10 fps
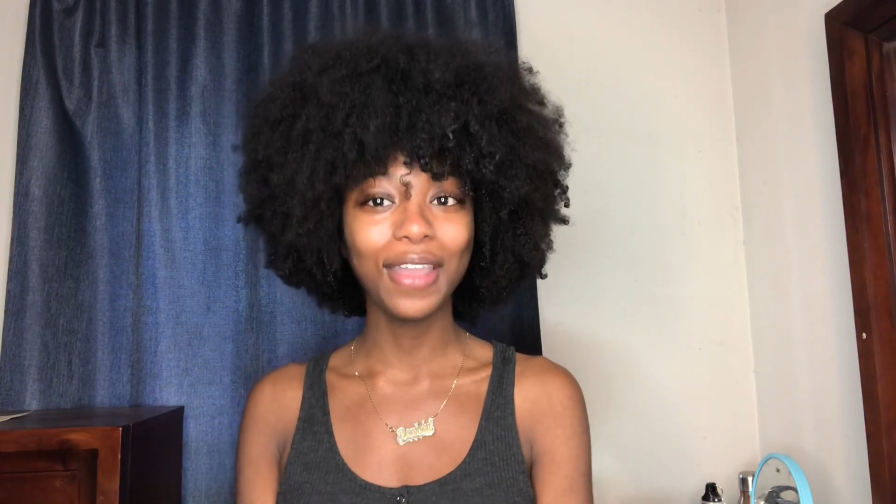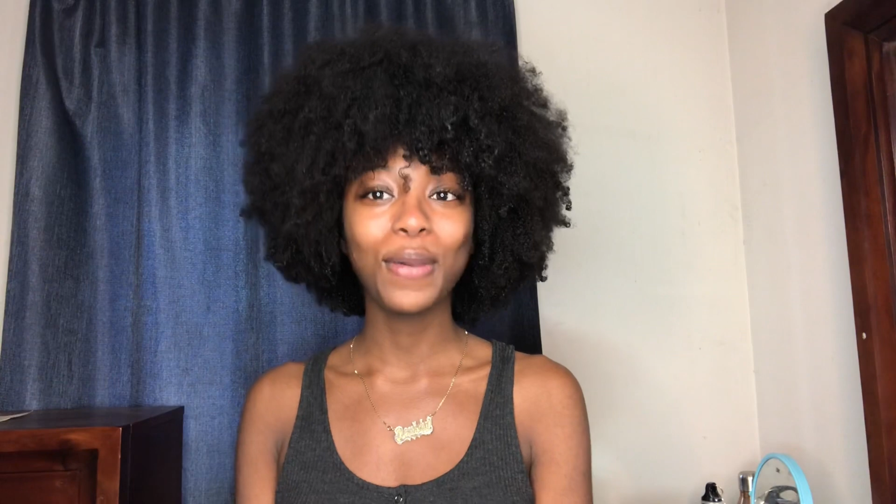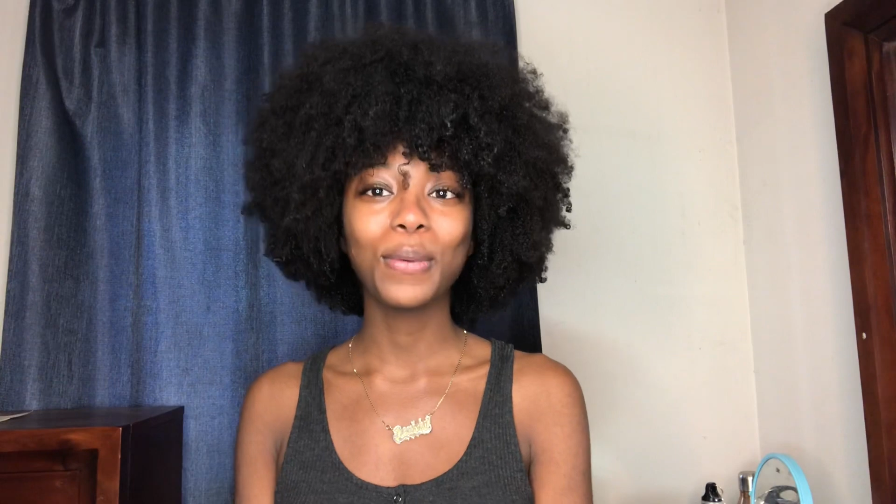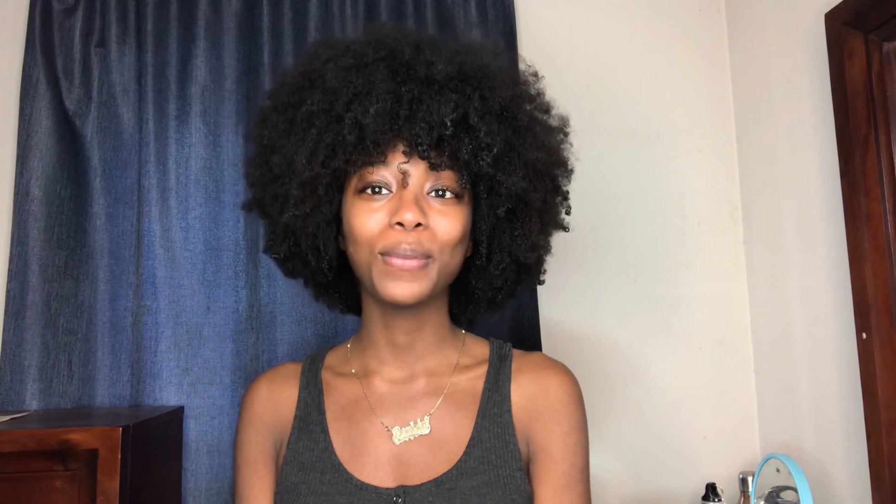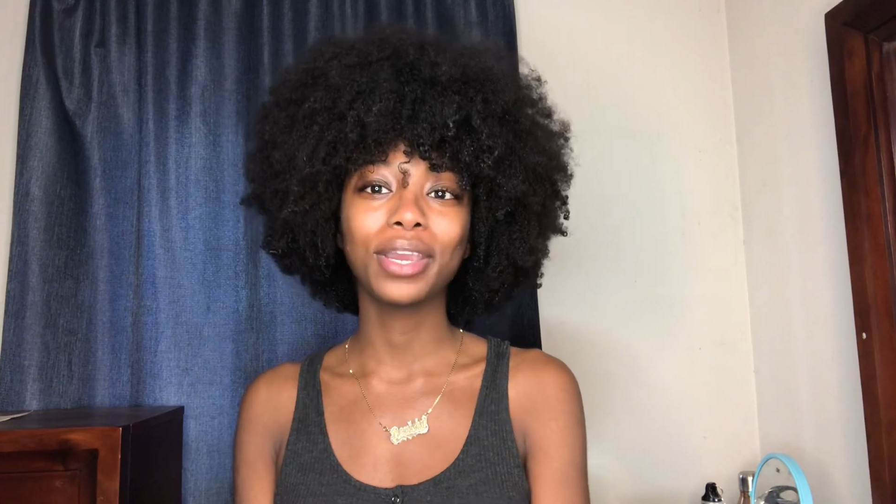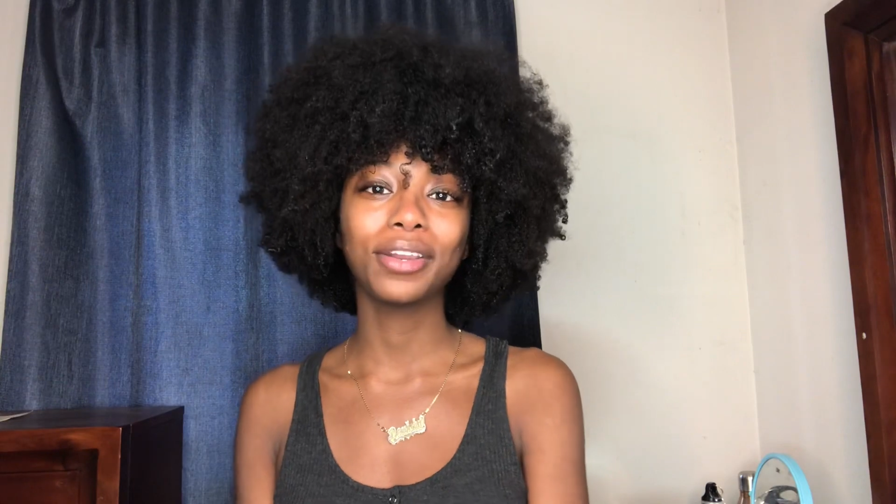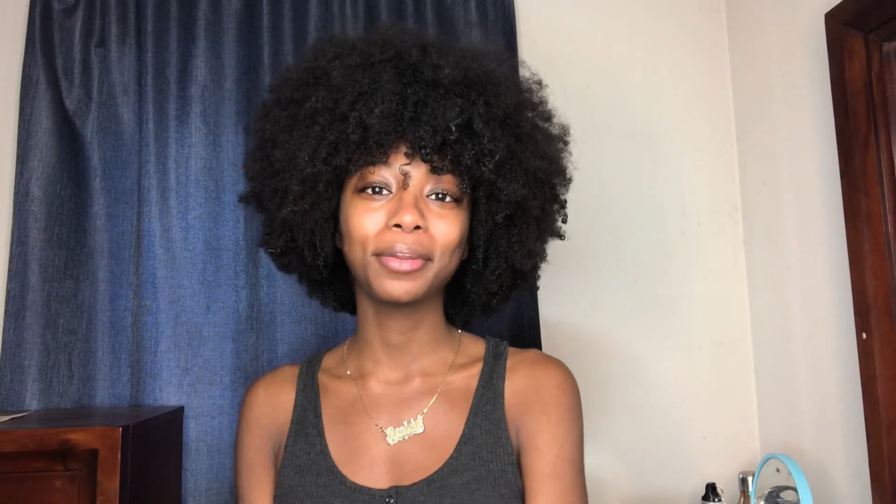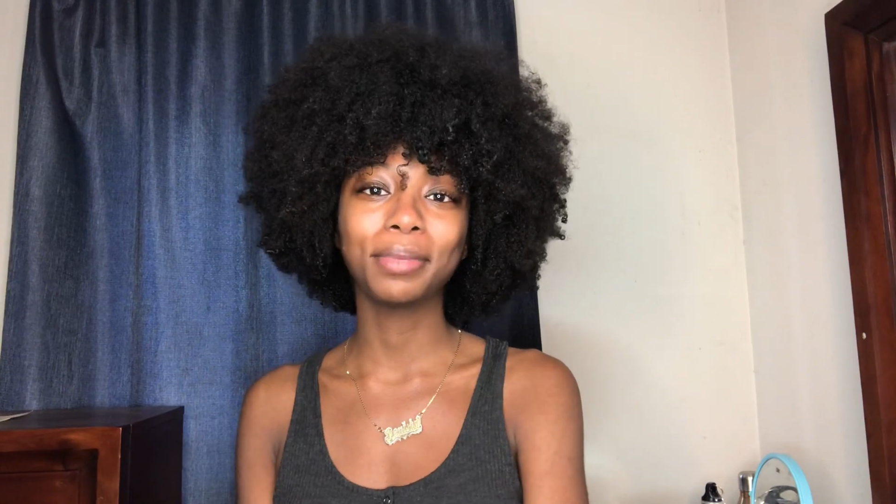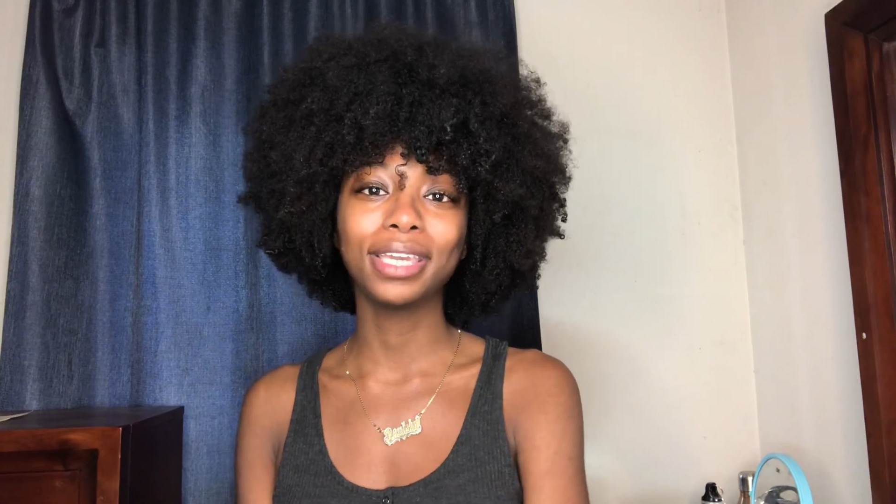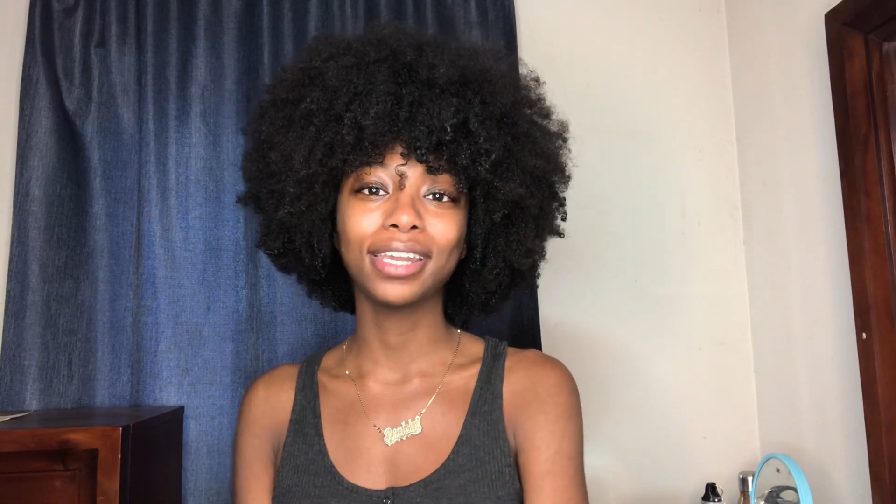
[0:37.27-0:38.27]
we are going to
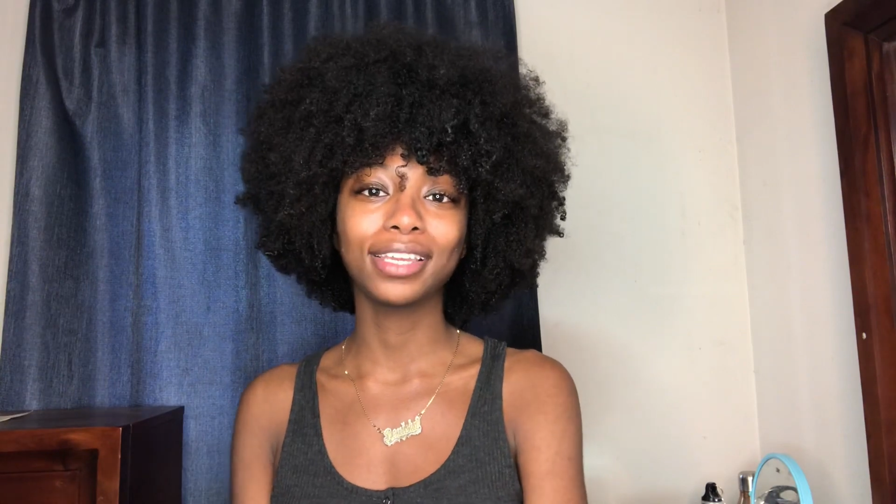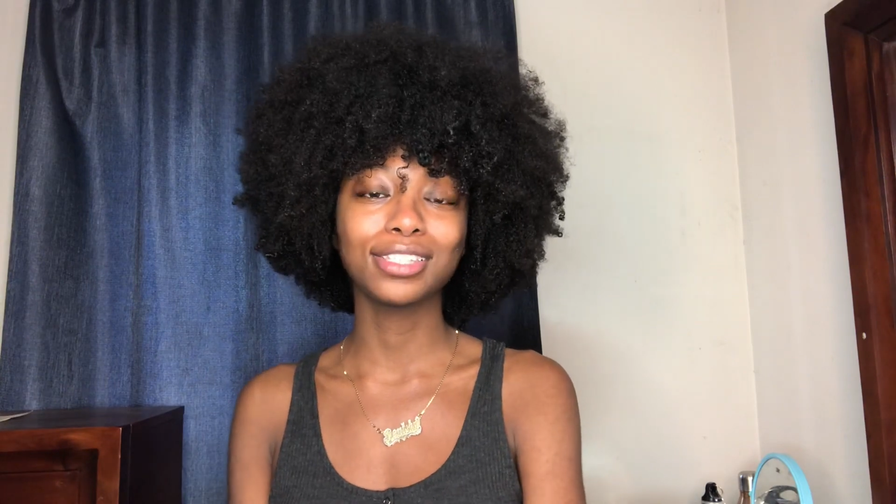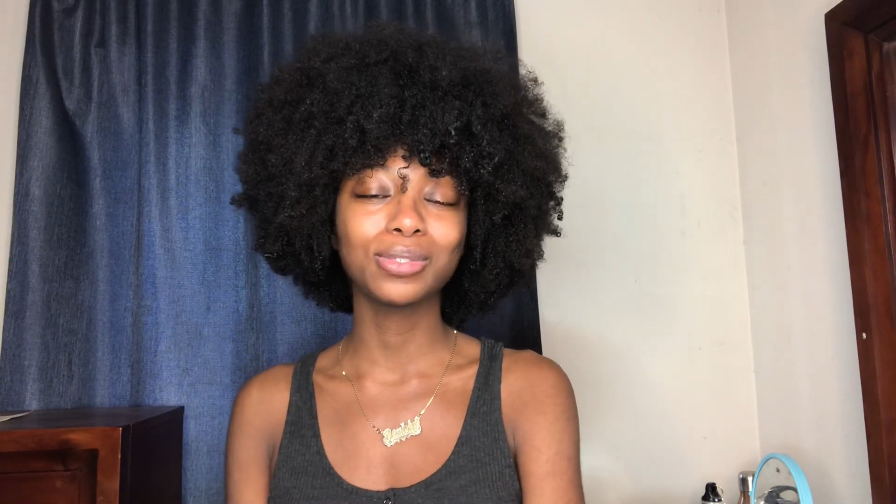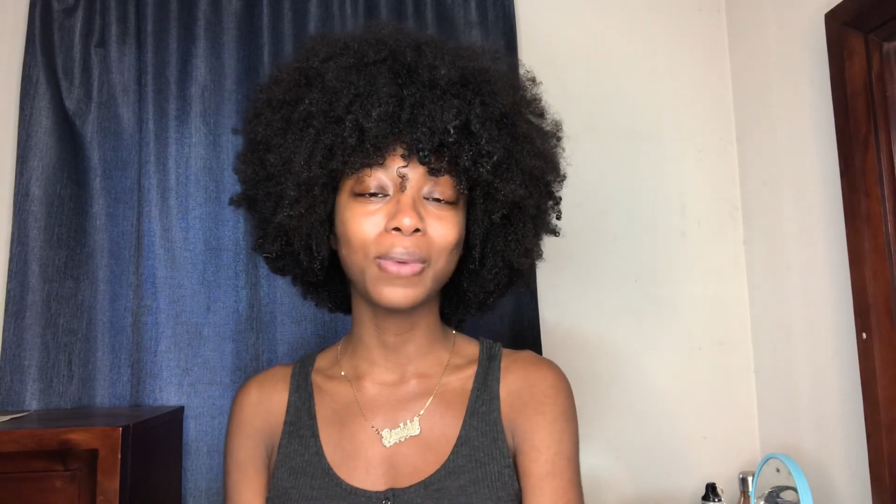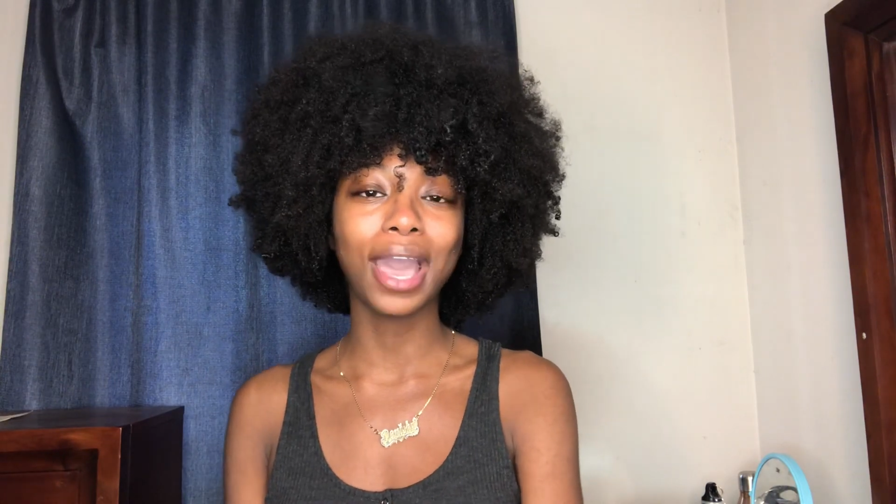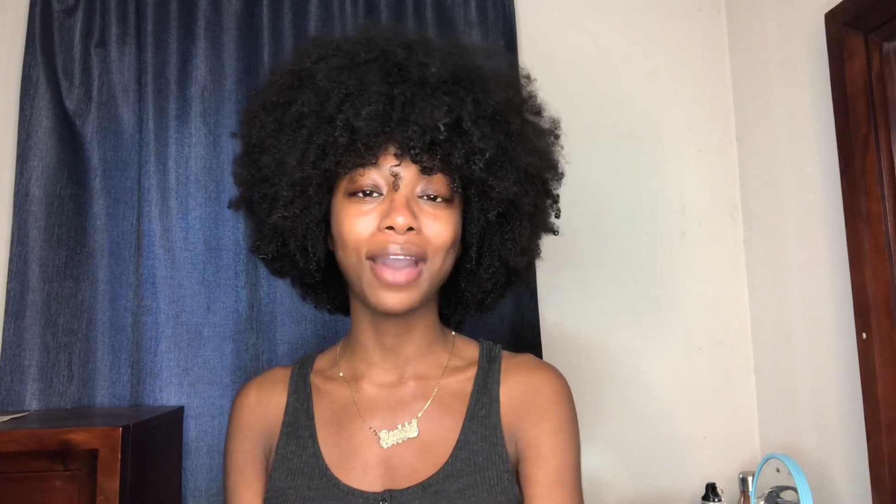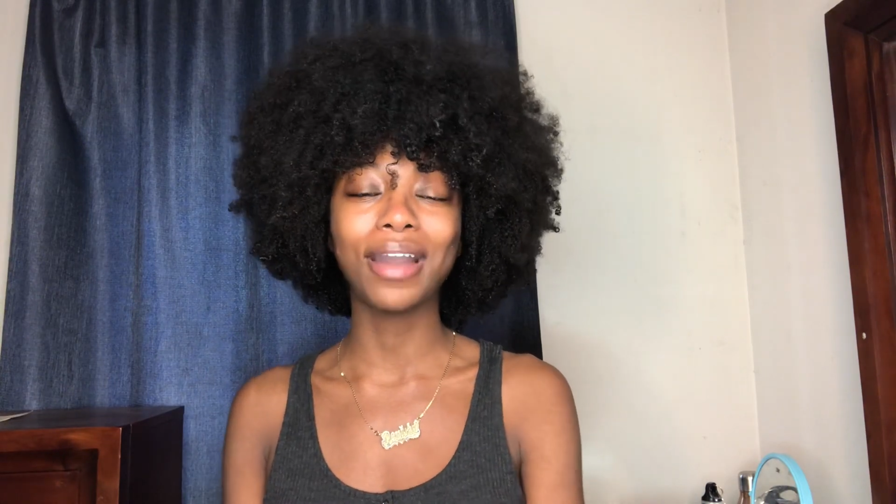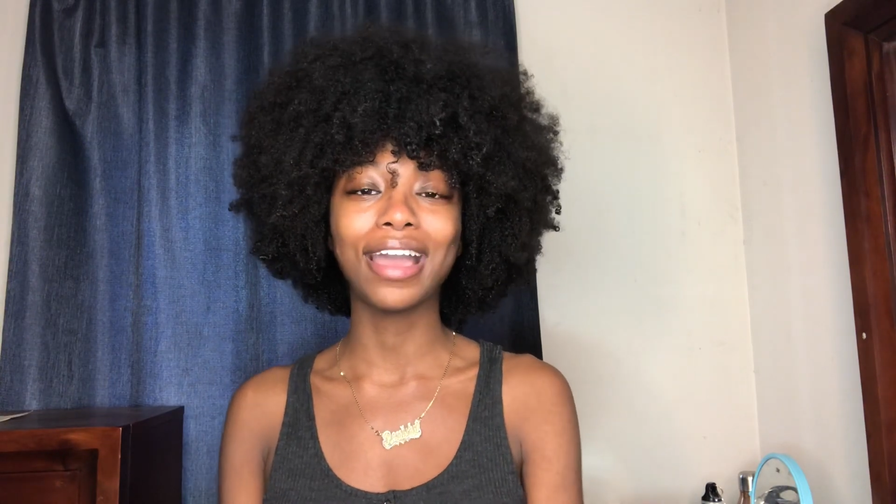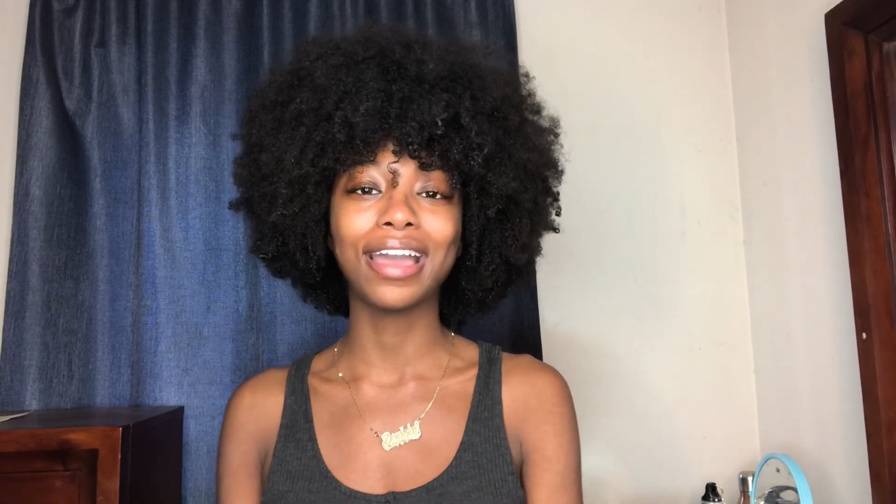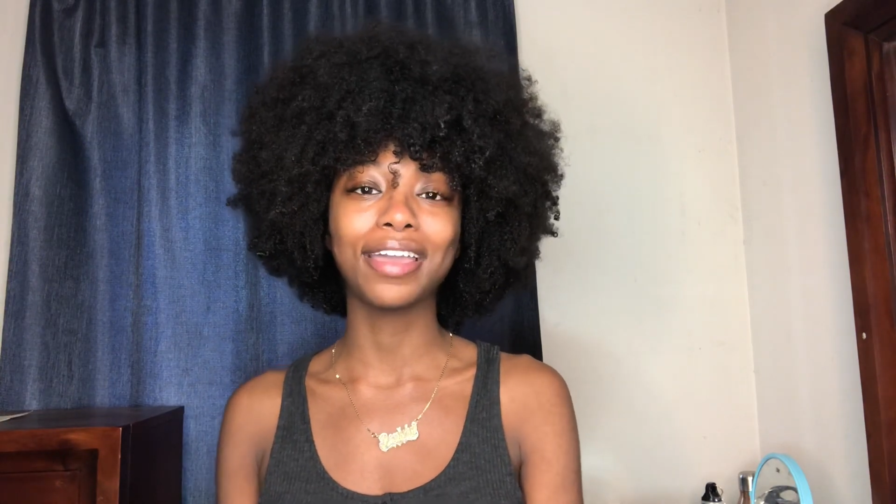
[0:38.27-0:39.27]
be getting into how
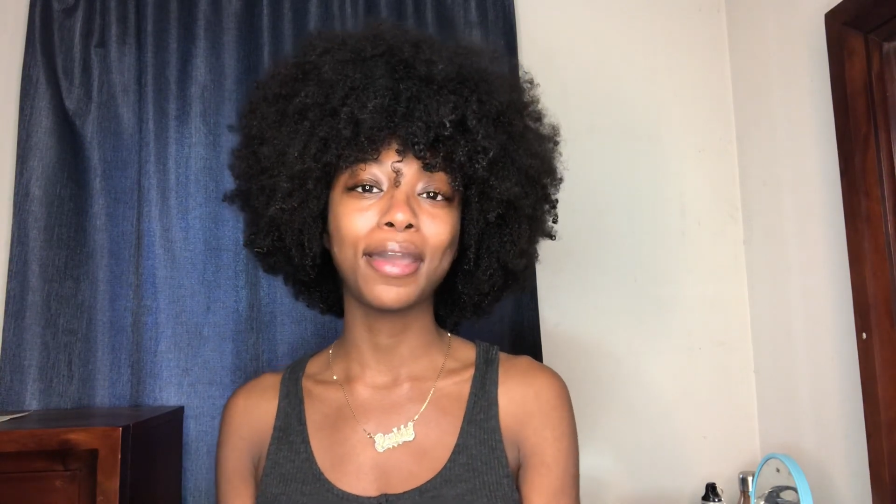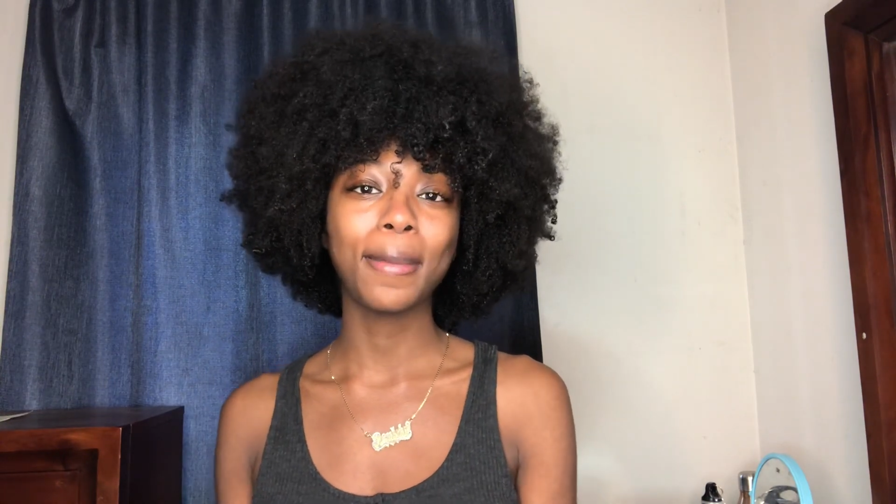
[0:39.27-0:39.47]
I